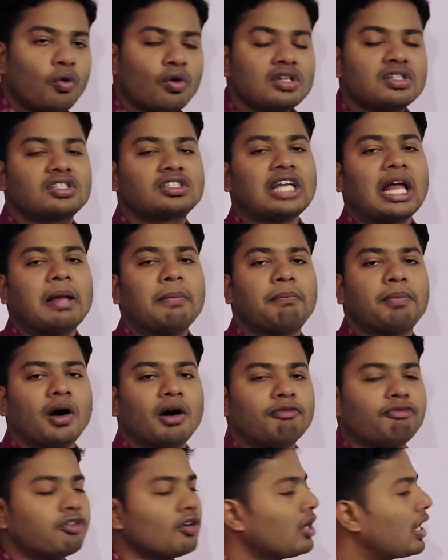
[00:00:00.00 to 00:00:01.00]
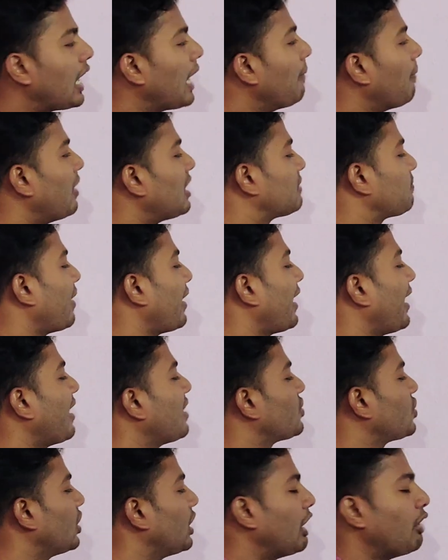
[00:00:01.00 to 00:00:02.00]
Which type of emulsifying
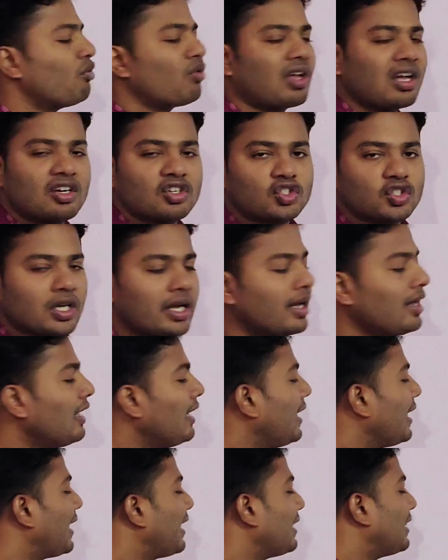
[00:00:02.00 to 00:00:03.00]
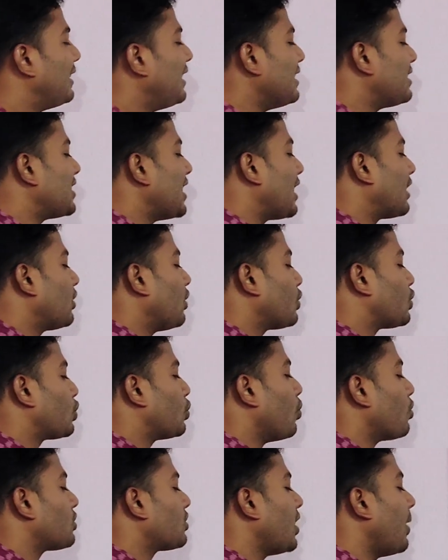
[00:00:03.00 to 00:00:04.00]
agent? You can say these are the
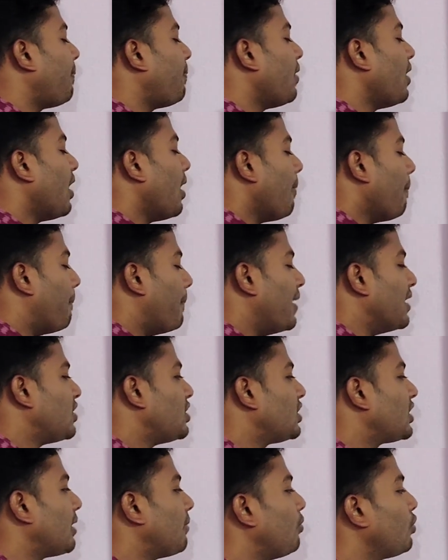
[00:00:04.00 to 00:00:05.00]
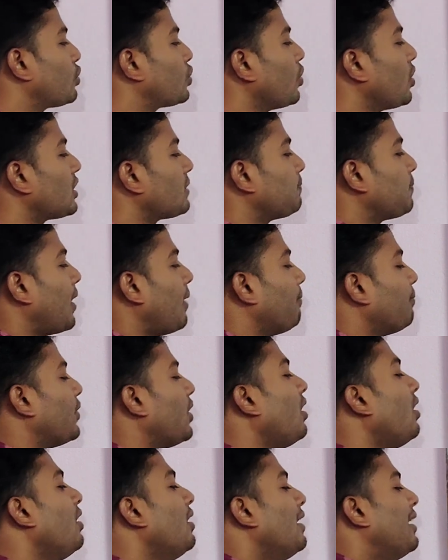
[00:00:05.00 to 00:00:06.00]
source of vegetable source from
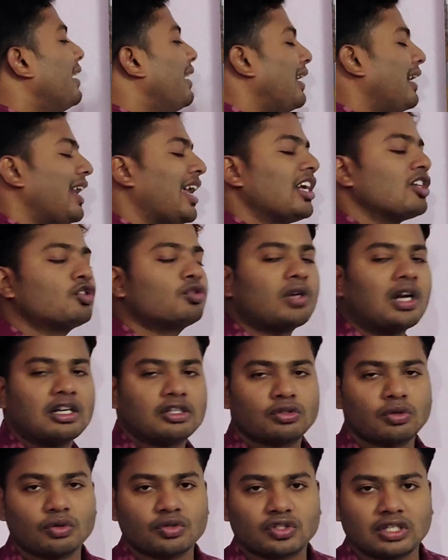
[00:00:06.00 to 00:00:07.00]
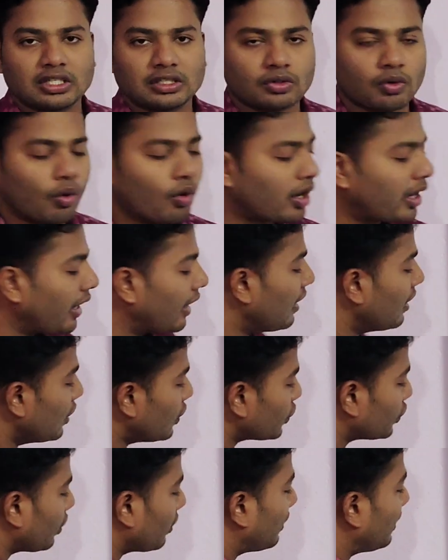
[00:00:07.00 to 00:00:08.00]
the natural sources. Okay,
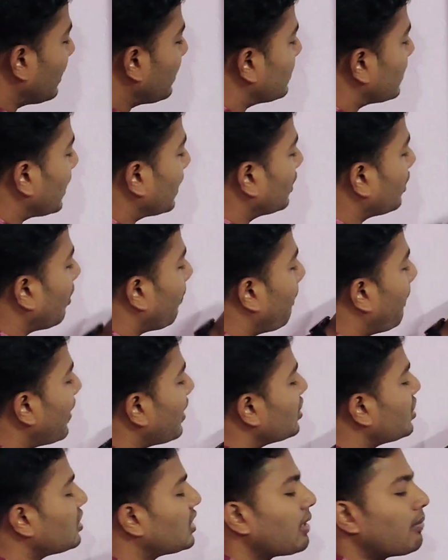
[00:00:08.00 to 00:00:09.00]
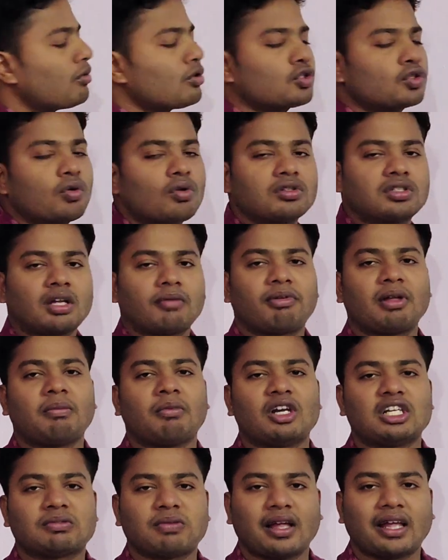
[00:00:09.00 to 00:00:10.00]
so these are the vegetable source of
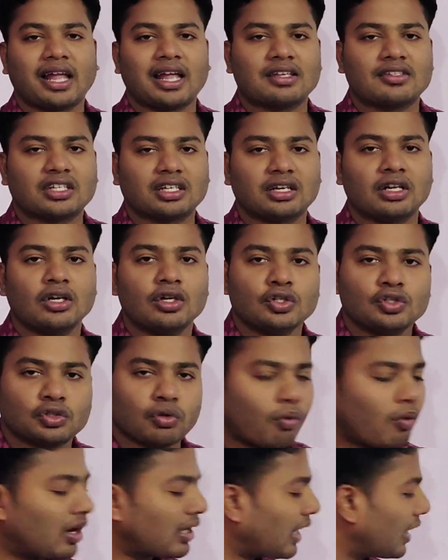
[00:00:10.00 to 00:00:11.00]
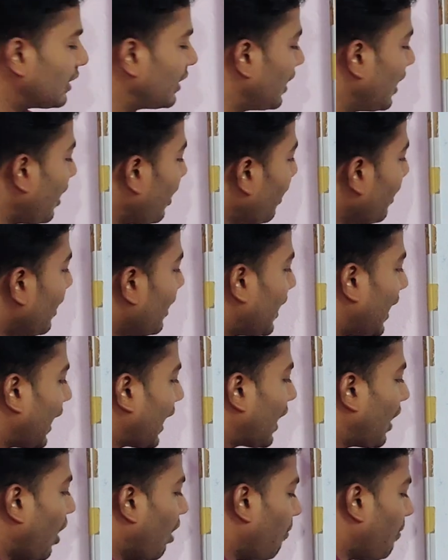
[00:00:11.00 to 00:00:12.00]
emulsifying agent. So what are there?
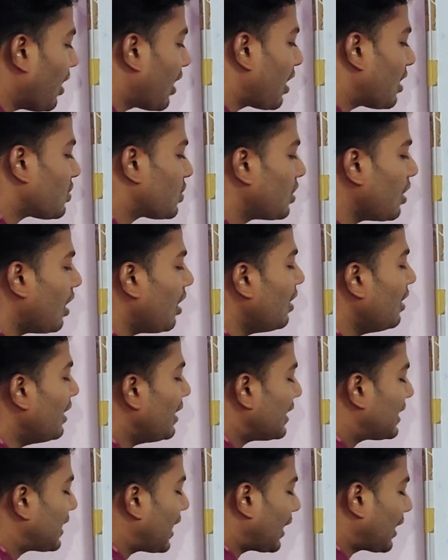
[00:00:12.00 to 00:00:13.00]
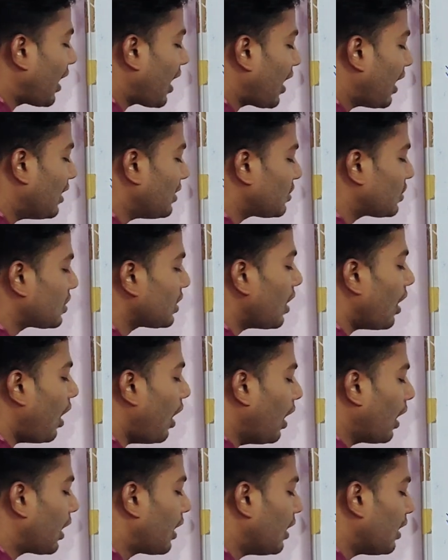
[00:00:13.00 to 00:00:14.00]
Like gum acacia, tragacanth,
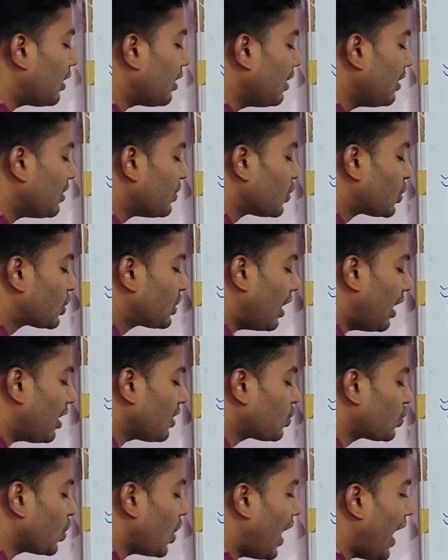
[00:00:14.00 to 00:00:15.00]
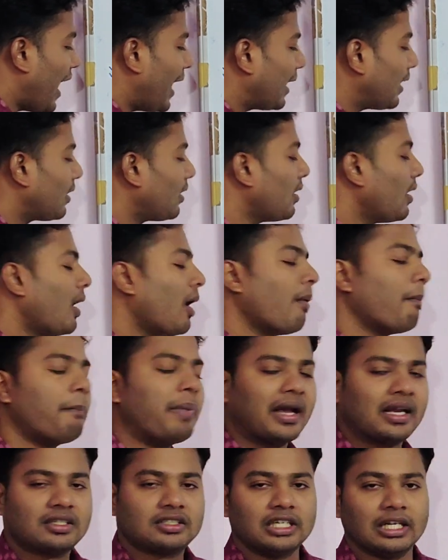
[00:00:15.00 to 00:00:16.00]
agar, starch, and
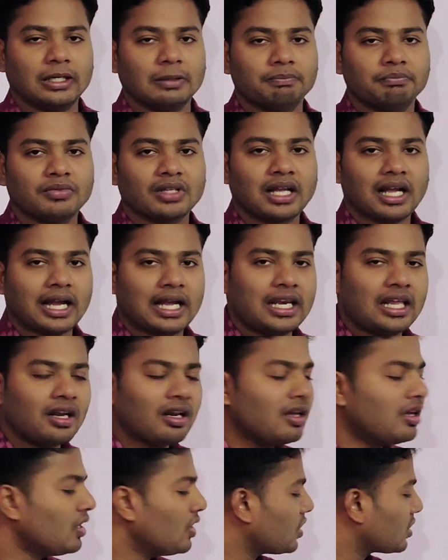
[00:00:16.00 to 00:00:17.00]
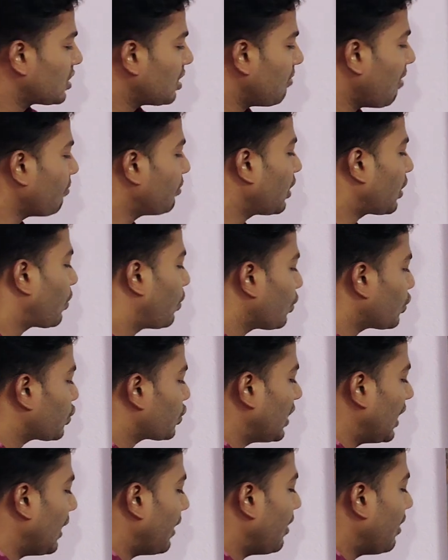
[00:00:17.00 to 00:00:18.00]
pectin. Clear? Some of the
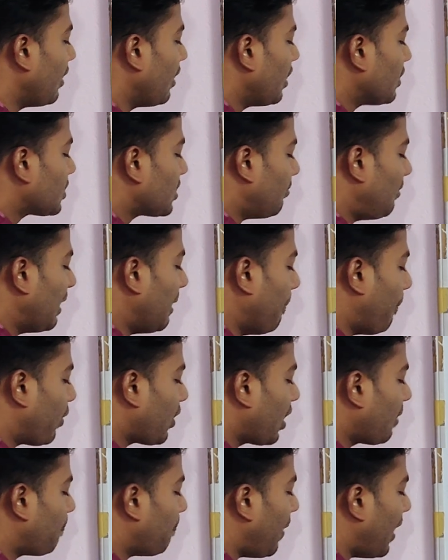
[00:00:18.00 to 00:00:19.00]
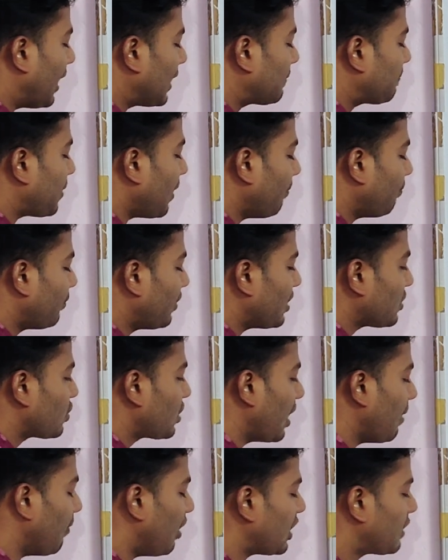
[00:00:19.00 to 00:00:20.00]
question, some important part from
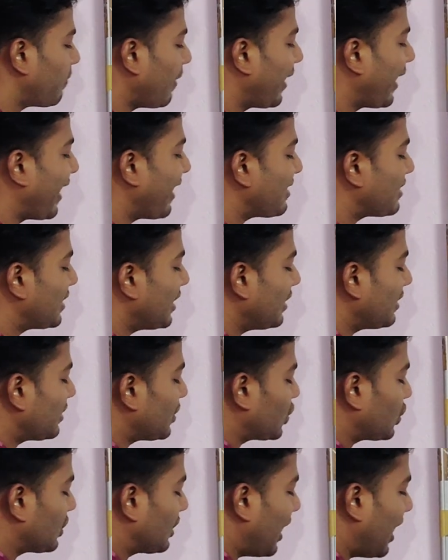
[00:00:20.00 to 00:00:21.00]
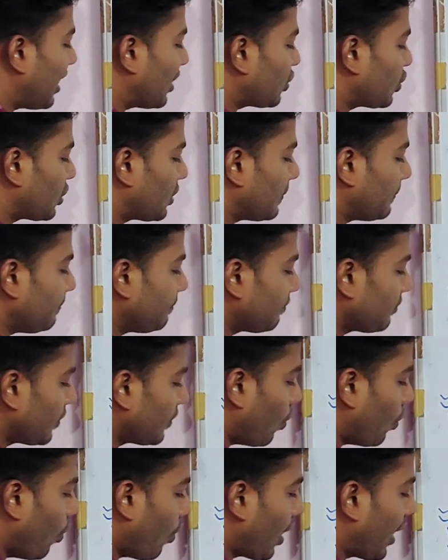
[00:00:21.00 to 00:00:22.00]
this emulsifying agent: starch,
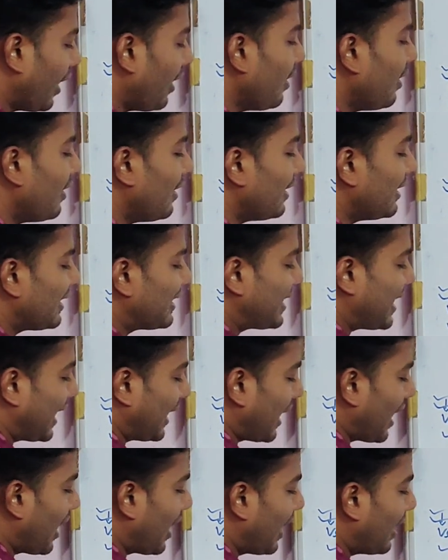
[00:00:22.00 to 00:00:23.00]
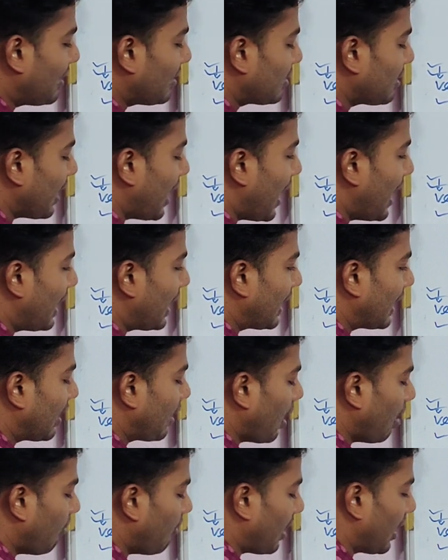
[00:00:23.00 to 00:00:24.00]
okay, tragacanth,
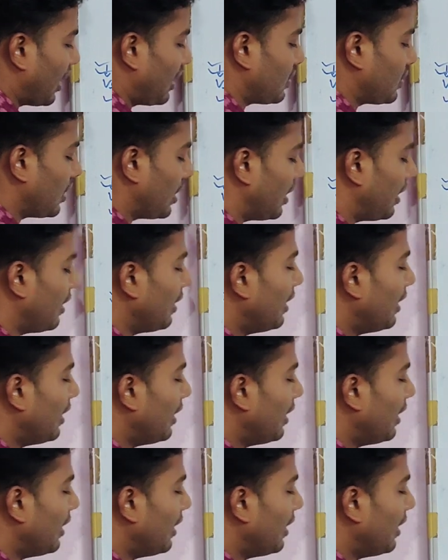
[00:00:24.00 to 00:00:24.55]
and gum acacia.